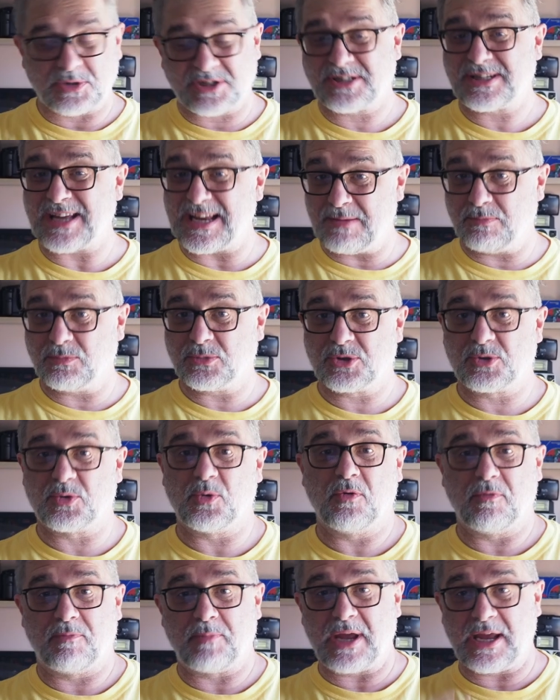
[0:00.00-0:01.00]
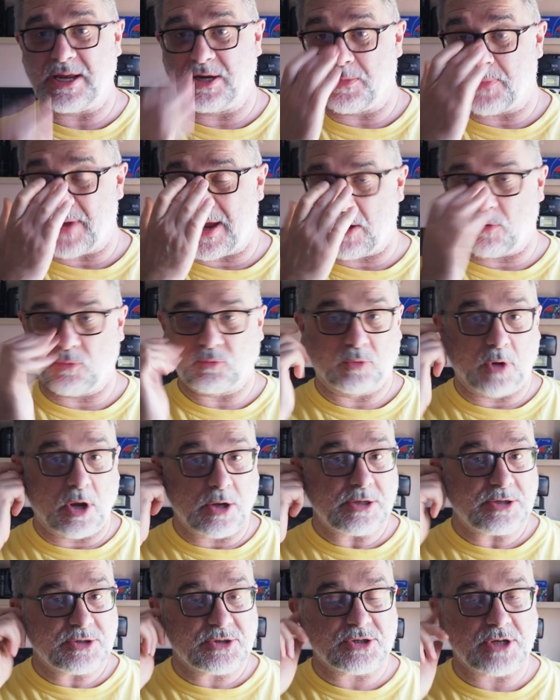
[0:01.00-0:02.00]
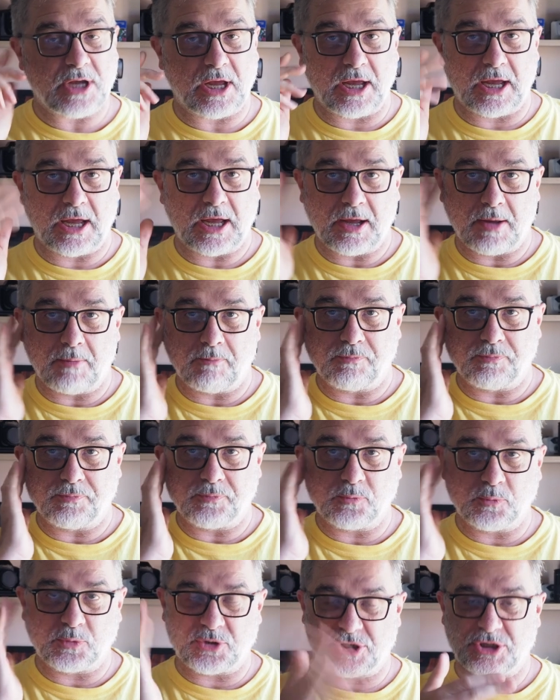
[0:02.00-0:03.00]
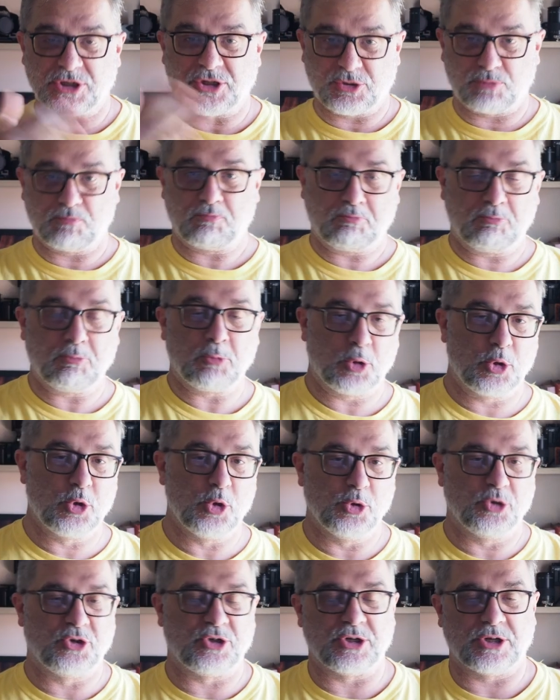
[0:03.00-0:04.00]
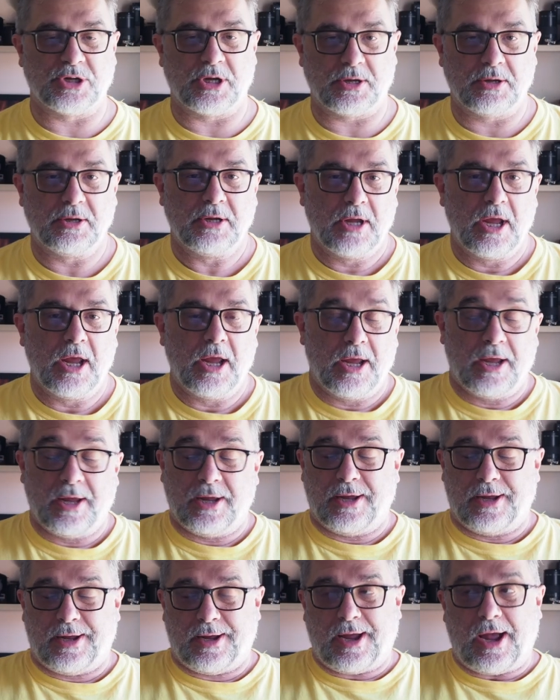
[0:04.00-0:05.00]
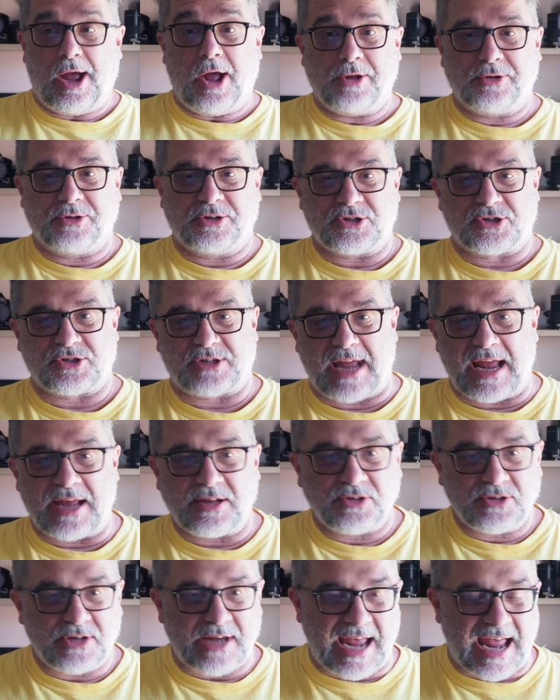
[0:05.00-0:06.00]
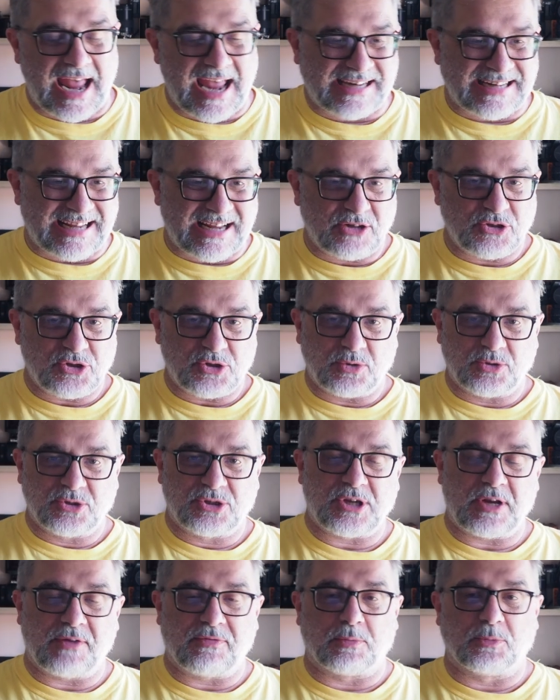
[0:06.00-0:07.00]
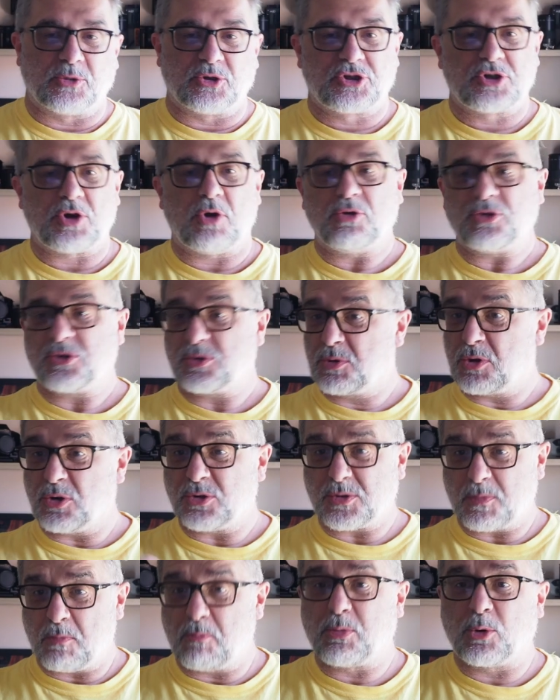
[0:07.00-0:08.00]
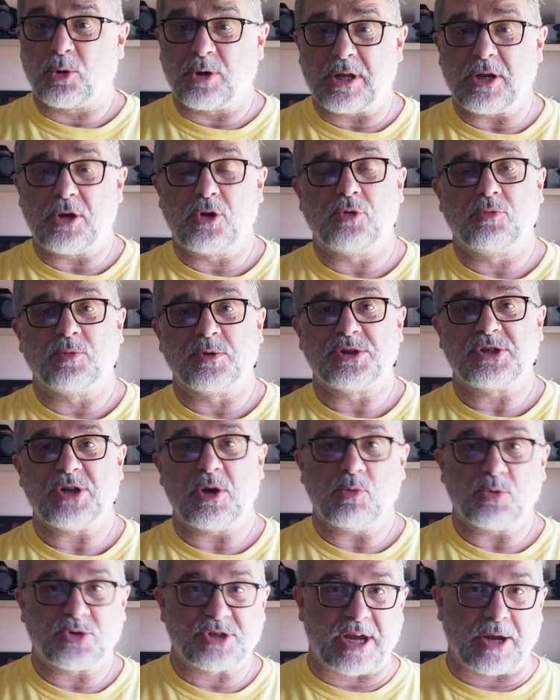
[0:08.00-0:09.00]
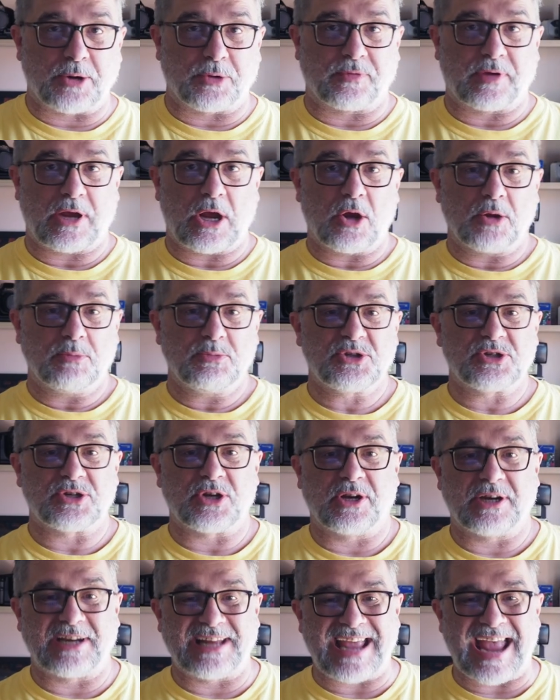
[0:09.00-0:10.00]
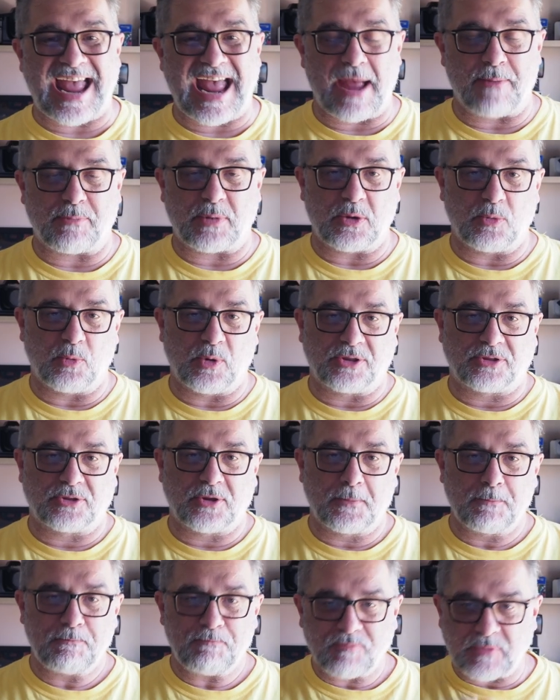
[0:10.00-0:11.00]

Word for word: seems to have been about right, um, which is good to understand and as you can see from the shots got some pretty good results out of it I'm certainly happy with them